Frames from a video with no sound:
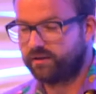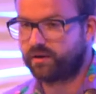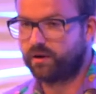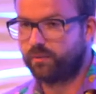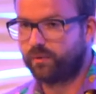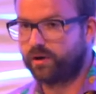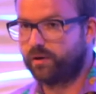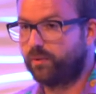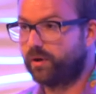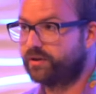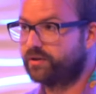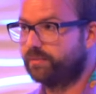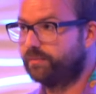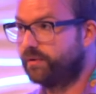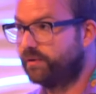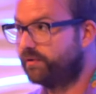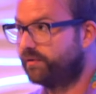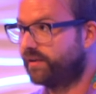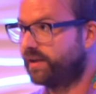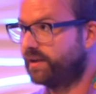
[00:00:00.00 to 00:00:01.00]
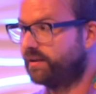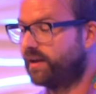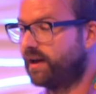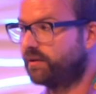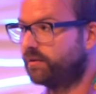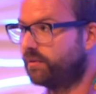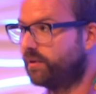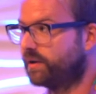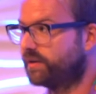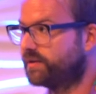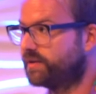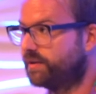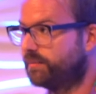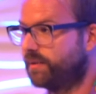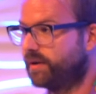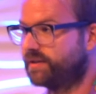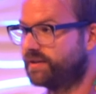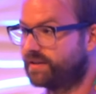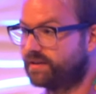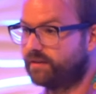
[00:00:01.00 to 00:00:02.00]
you don't want to watch a movie in that quality,
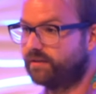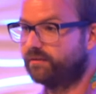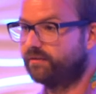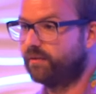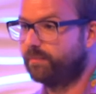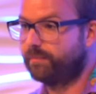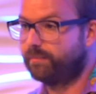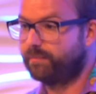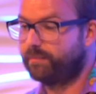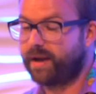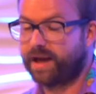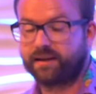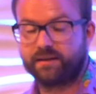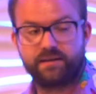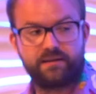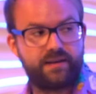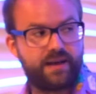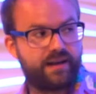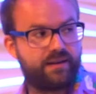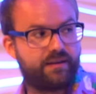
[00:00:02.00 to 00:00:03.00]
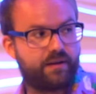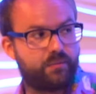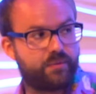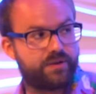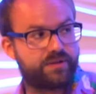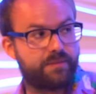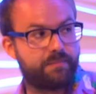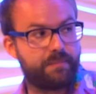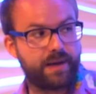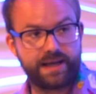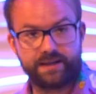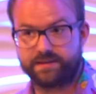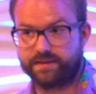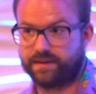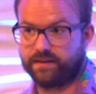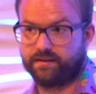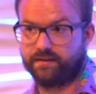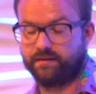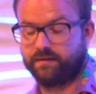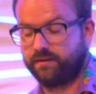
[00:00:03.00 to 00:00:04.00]
but still, for back in the day, that was
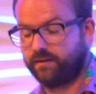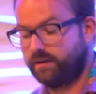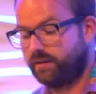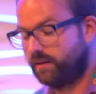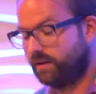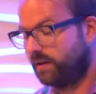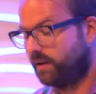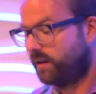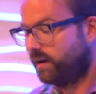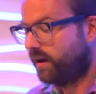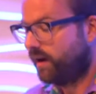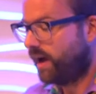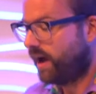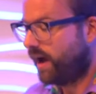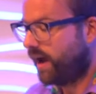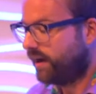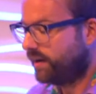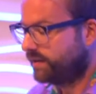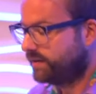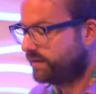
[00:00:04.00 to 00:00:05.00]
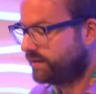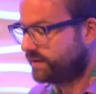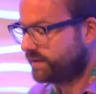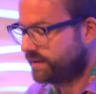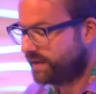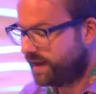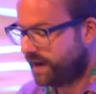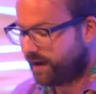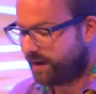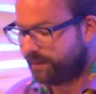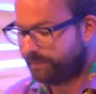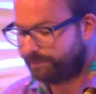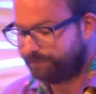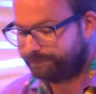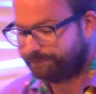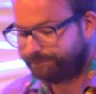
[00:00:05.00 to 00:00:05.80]
amazing. And yeah,